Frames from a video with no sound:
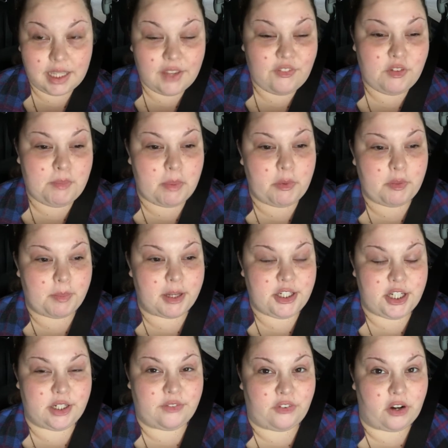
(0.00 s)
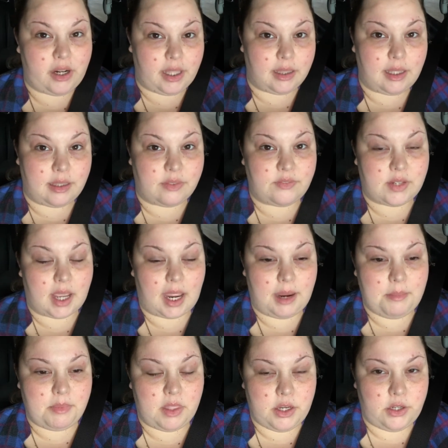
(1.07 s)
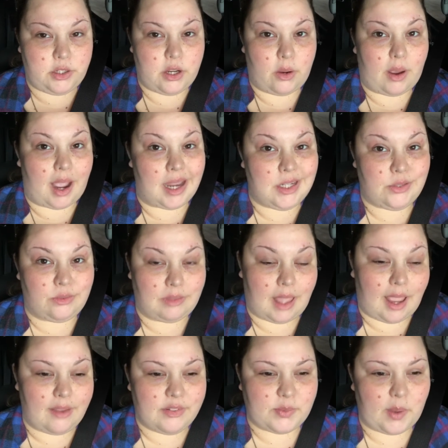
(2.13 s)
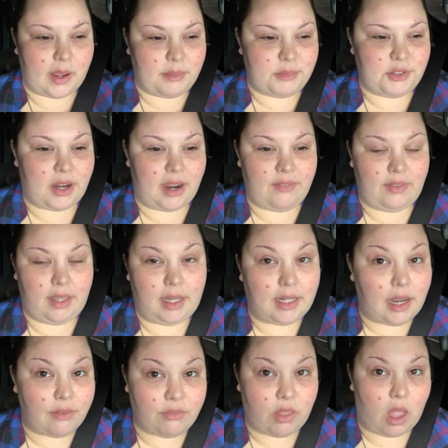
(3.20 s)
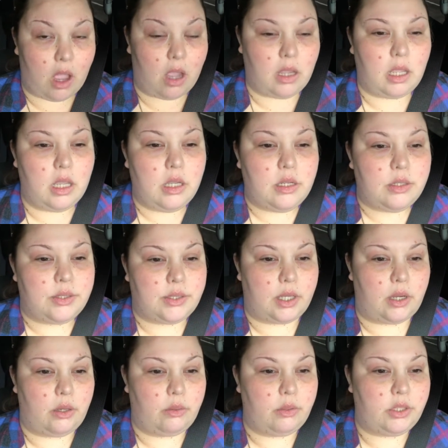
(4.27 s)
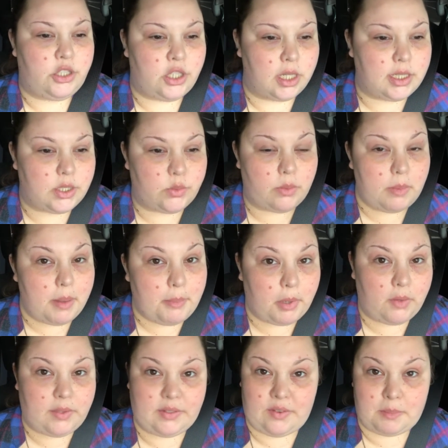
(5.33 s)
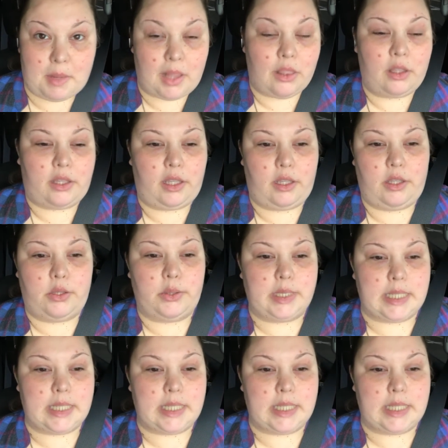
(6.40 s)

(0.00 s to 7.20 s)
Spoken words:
If you've been with my channel for any length of time, then you know I do lives while I'm driving and I vlog. So just remember that if I'm not looking at you,